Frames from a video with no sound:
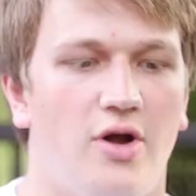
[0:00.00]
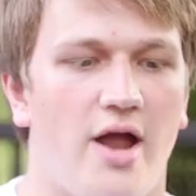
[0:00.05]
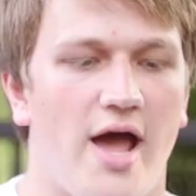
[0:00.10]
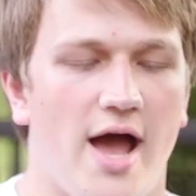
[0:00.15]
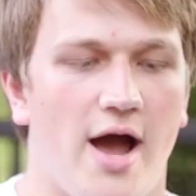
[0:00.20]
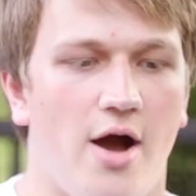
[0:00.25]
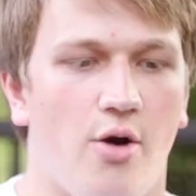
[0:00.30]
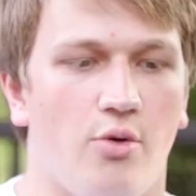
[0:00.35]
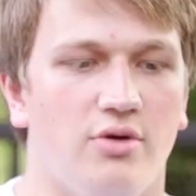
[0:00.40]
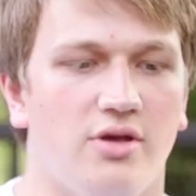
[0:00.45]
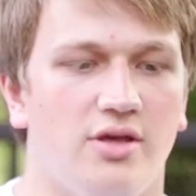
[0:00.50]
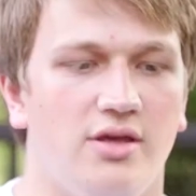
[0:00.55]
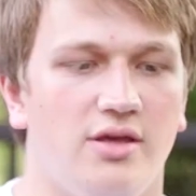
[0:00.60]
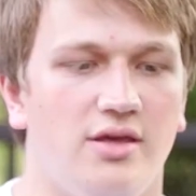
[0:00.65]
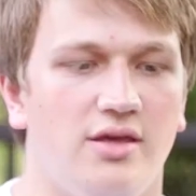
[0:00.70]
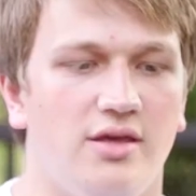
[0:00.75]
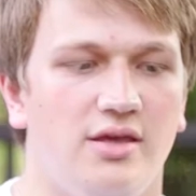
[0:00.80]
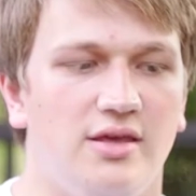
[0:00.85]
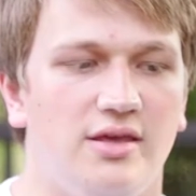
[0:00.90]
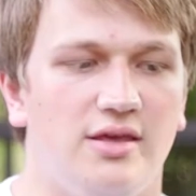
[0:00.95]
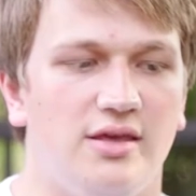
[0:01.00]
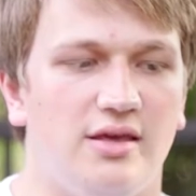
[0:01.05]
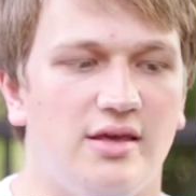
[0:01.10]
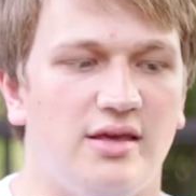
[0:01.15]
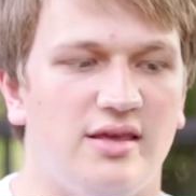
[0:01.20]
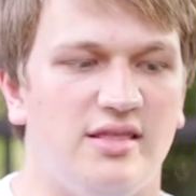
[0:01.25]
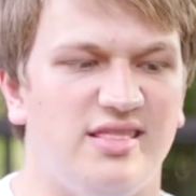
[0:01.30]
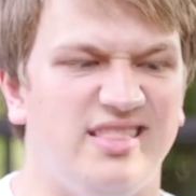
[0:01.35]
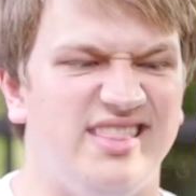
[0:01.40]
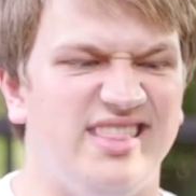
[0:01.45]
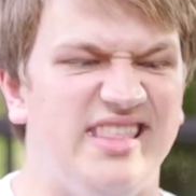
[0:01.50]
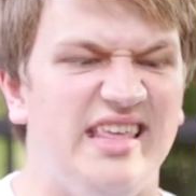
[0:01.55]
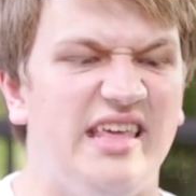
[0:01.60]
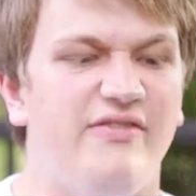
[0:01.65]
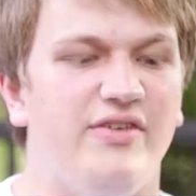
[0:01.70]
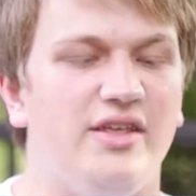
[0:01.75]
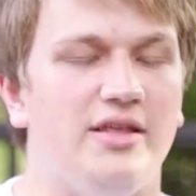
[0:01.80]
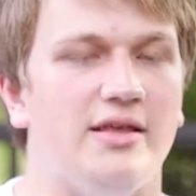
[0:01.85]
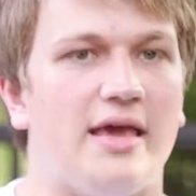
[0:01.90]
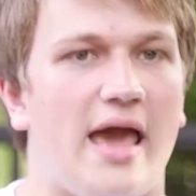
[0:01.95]
how
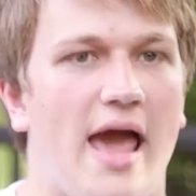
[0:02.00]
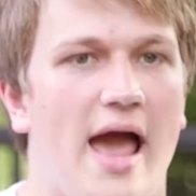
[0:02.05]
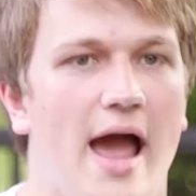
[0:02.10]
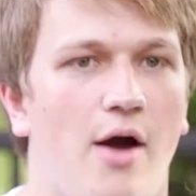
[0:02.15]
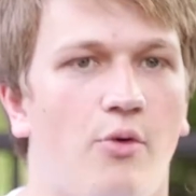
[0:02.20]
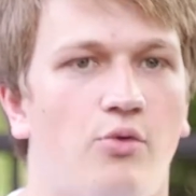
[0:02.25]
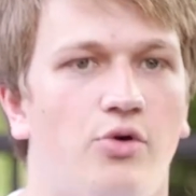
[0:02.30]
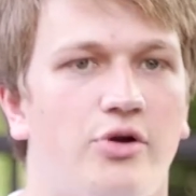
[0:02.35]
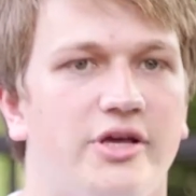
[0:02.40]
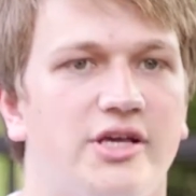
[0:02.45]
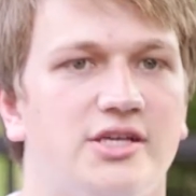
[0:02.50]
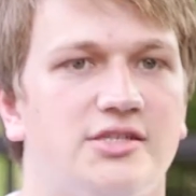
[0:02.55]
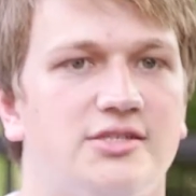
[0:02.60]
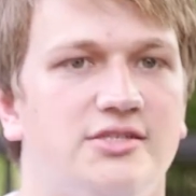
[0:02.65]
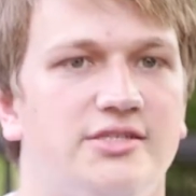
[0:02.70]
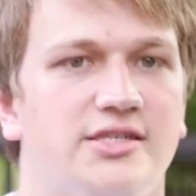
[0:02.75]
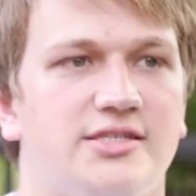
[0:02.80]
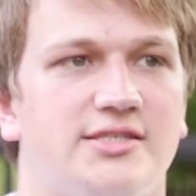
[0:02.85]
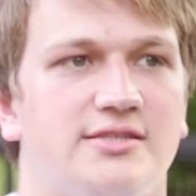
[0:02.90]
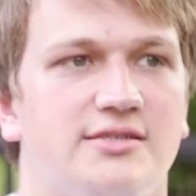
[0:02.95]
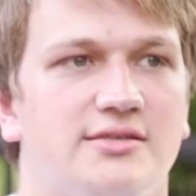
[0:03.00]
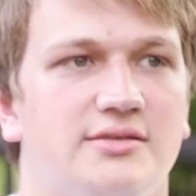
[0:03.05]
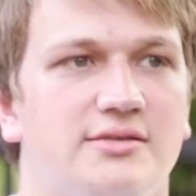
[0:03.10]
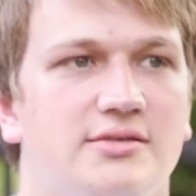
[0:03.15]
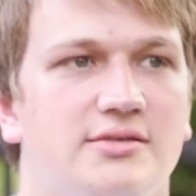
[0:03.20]
even cowardice just